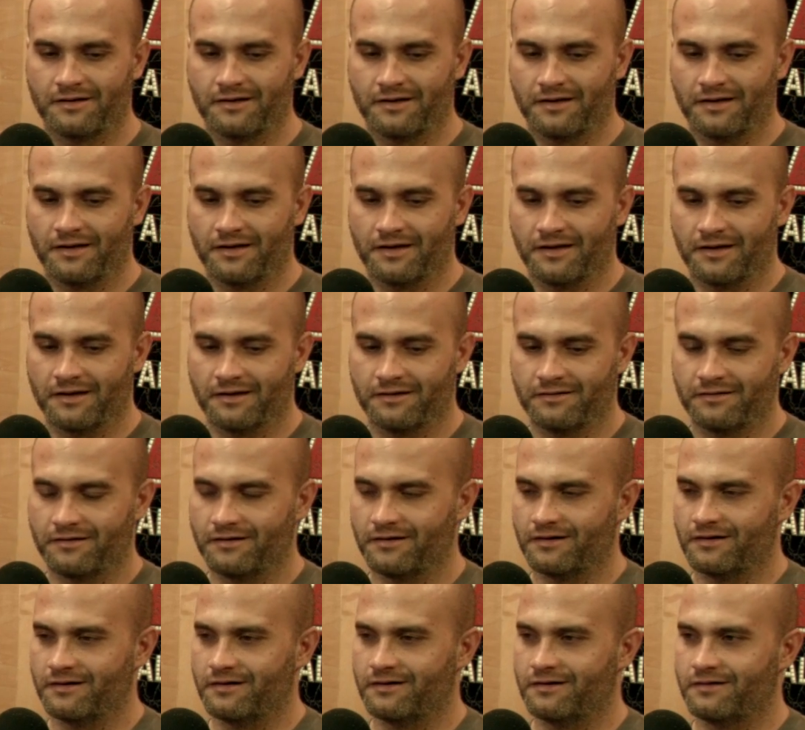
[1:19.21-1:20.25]
And
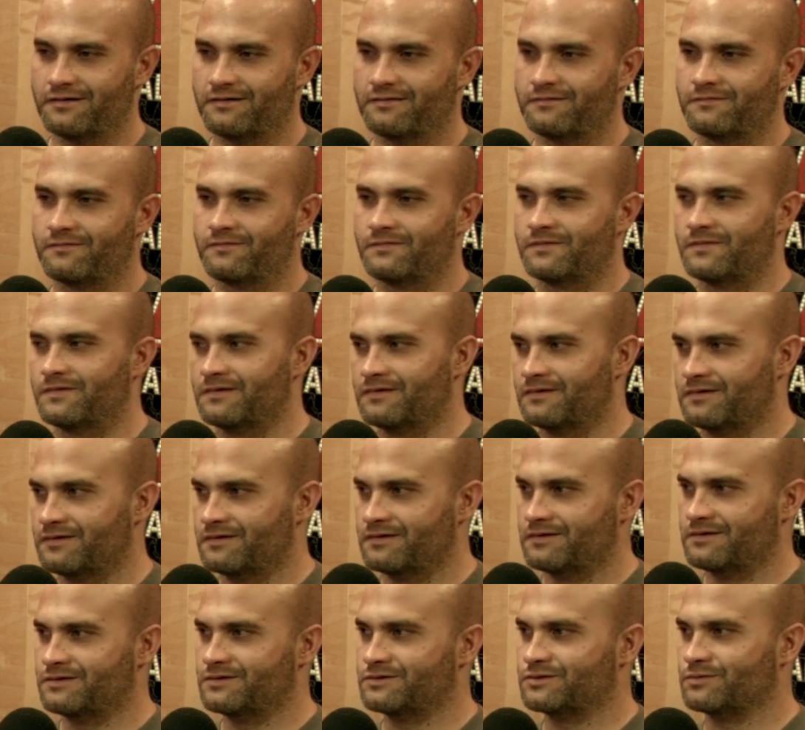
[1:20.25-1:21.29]
uh,
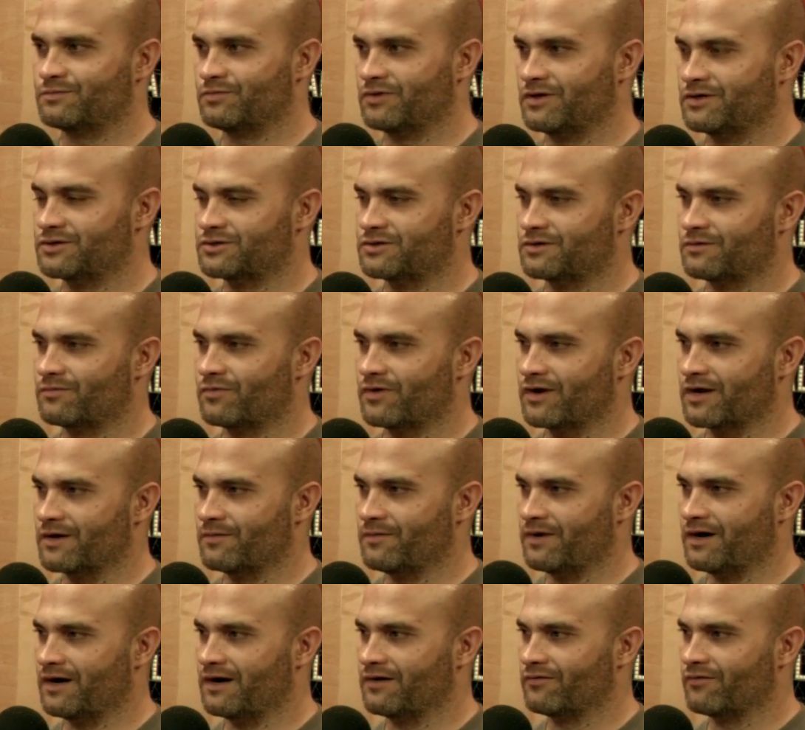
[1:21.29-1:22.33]
it's a pleasure to bring him
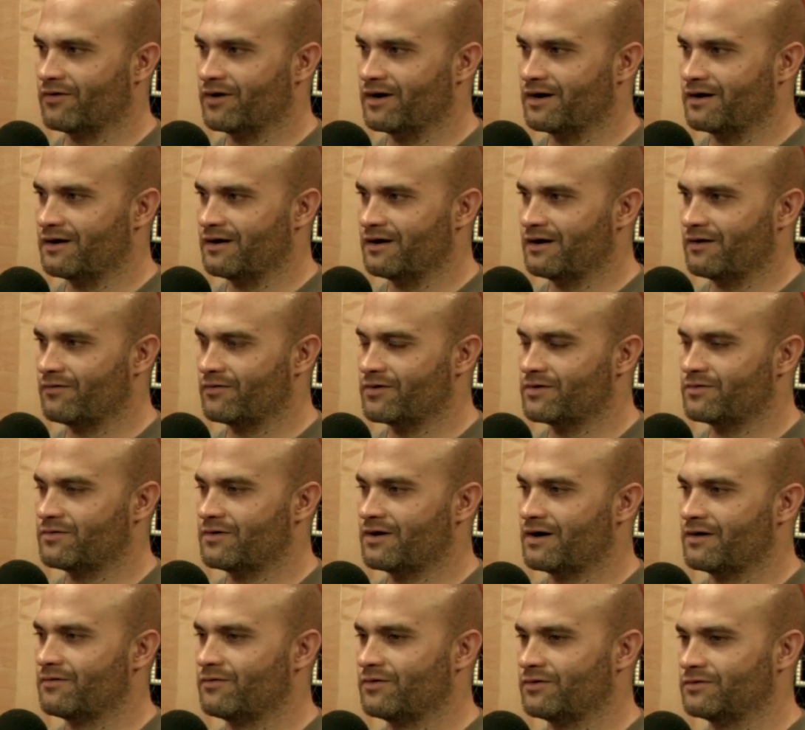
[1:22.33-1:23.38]
on right now. We
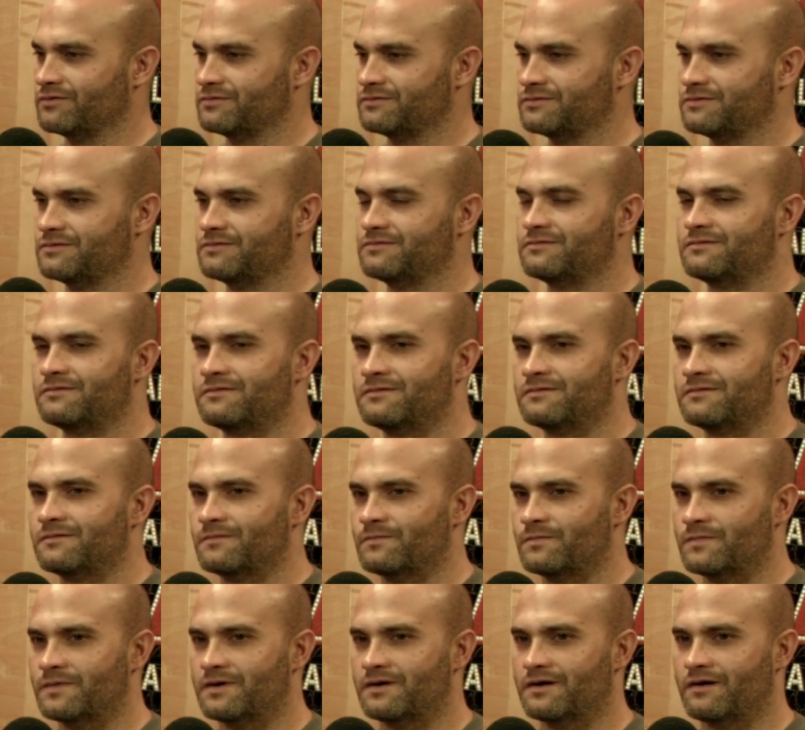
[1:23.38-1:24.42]
I won't
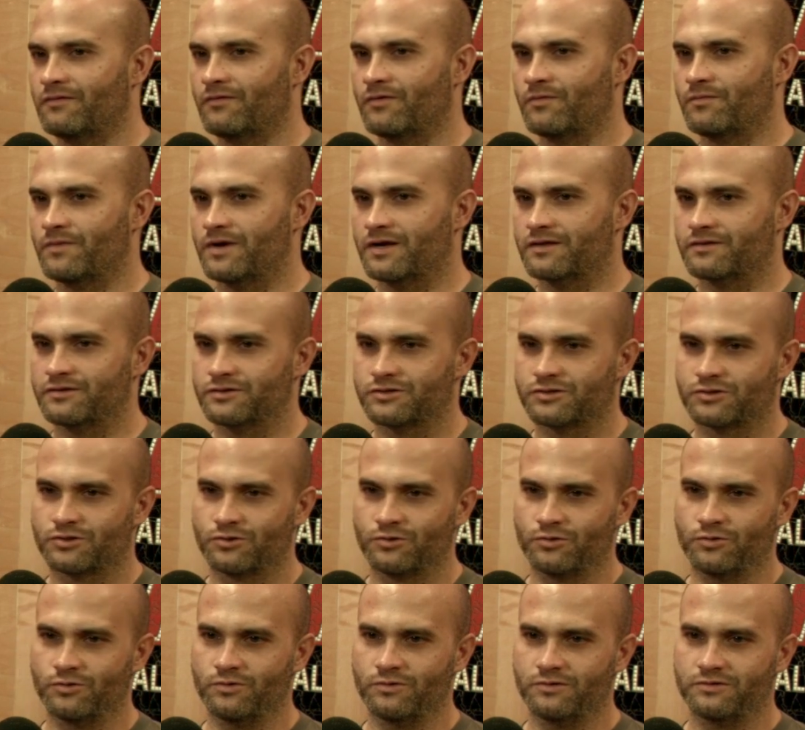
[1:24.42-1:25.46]
I won't make this
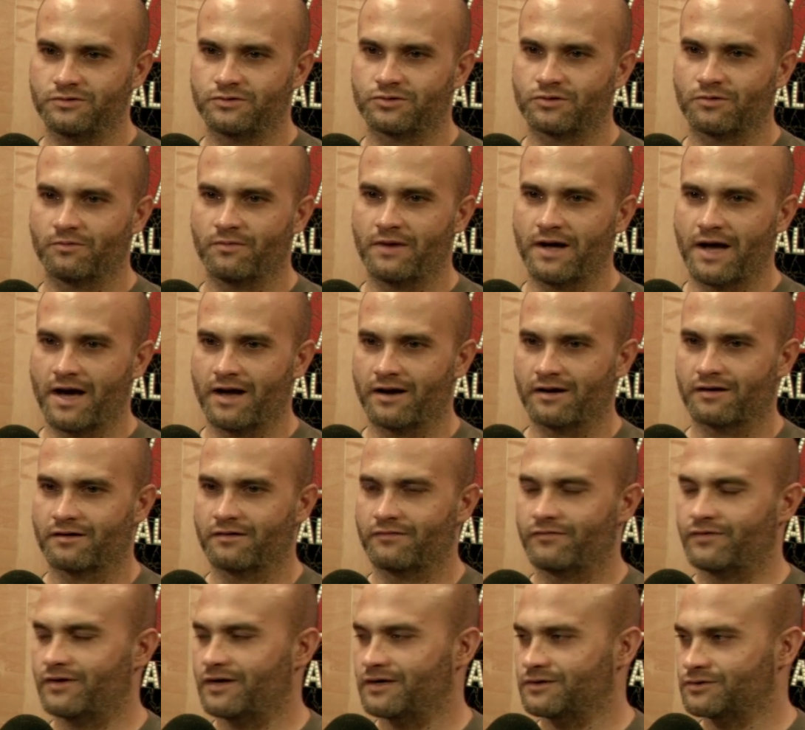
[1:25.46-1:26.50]
too dramatic
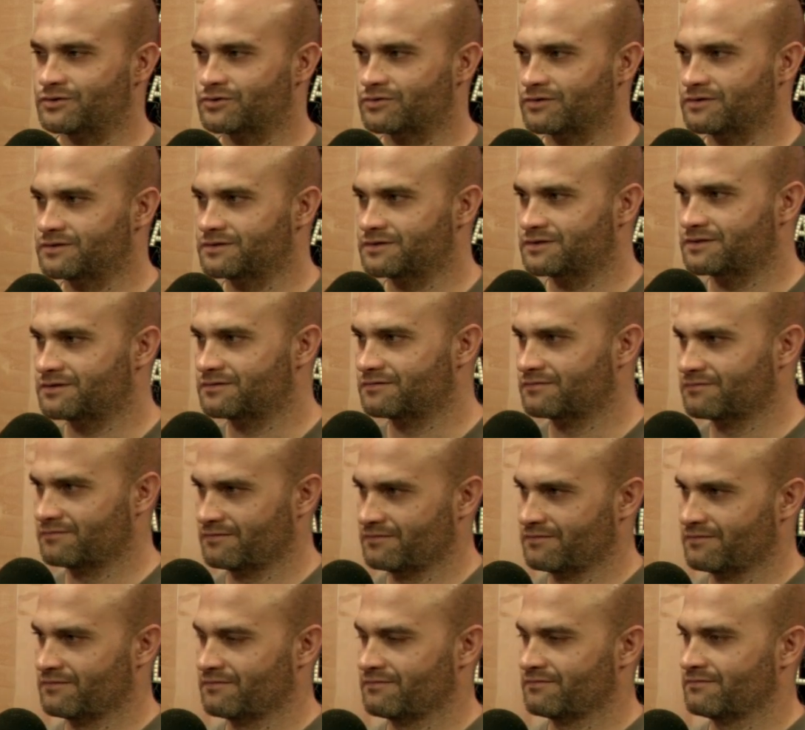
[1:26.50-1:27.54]
of an entrance.
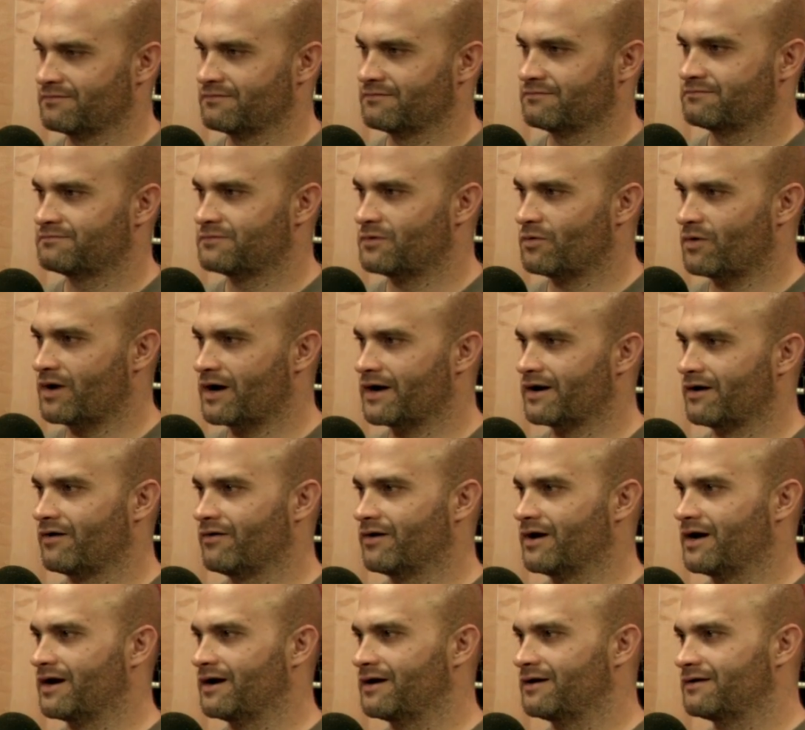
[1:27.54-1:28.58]
But why
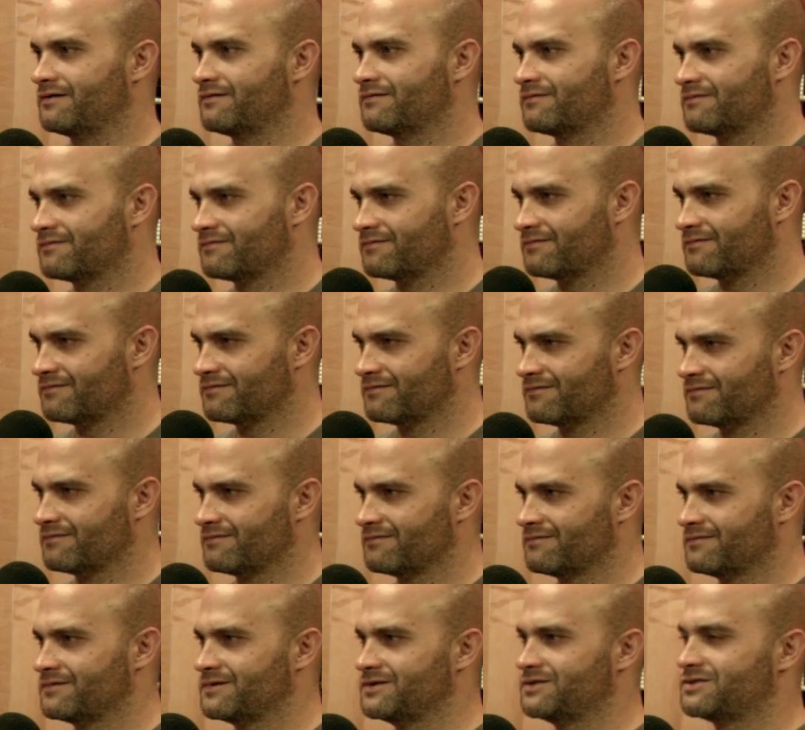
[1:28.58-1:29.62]
don't I?
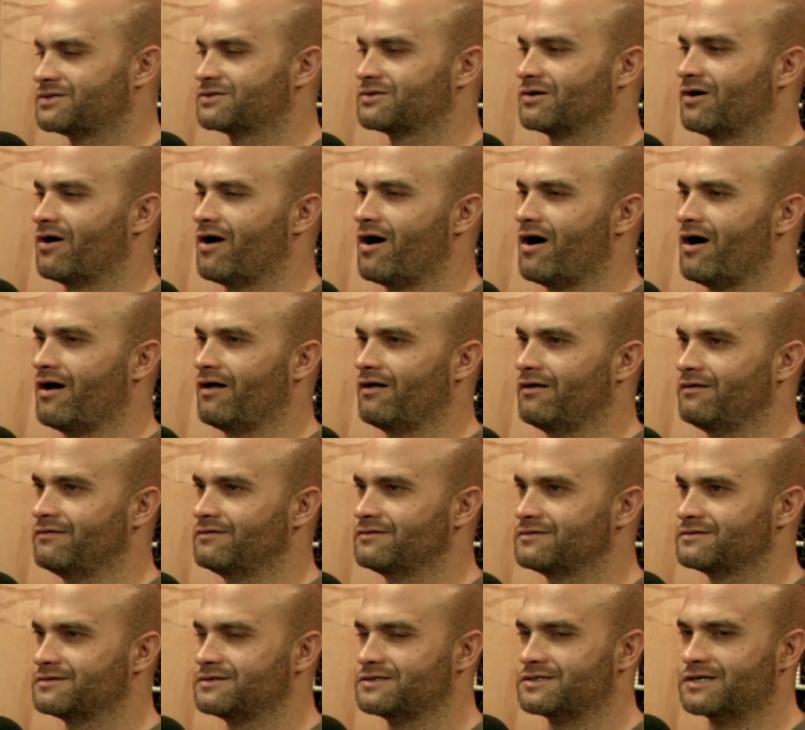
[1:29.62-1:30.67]
He's tall.
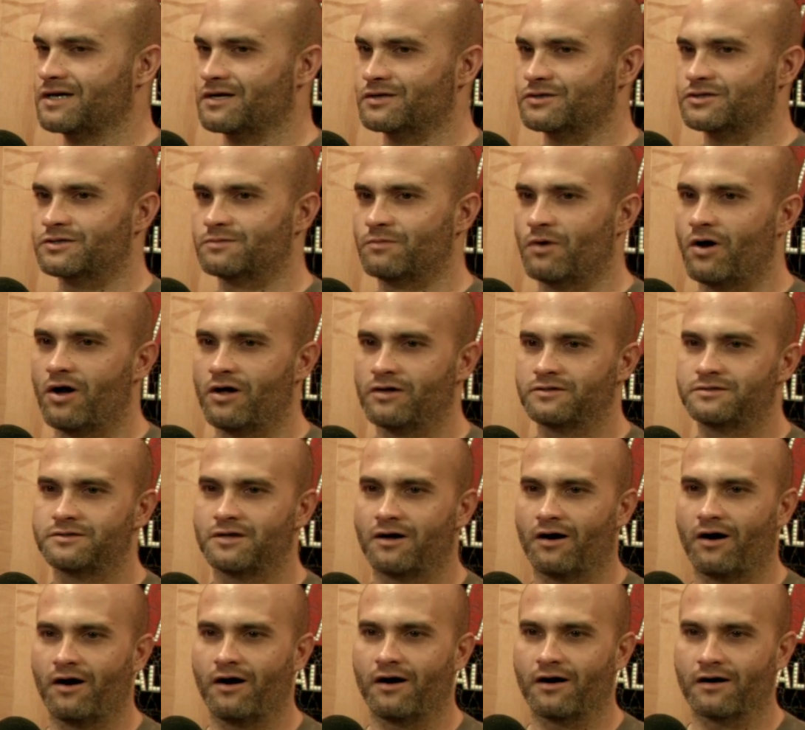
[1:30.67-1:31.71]
He's got a small
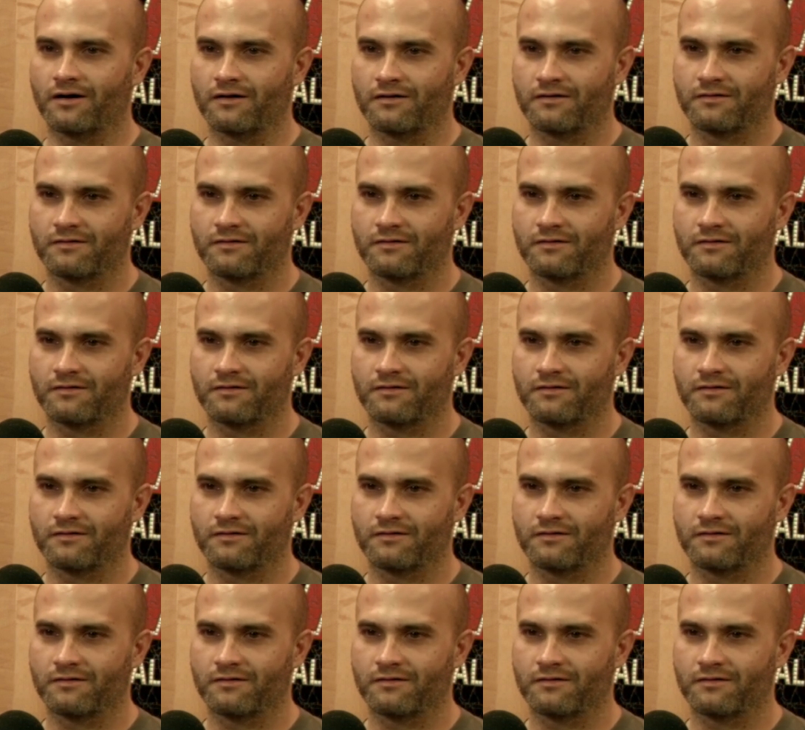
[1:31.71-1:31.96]
dong.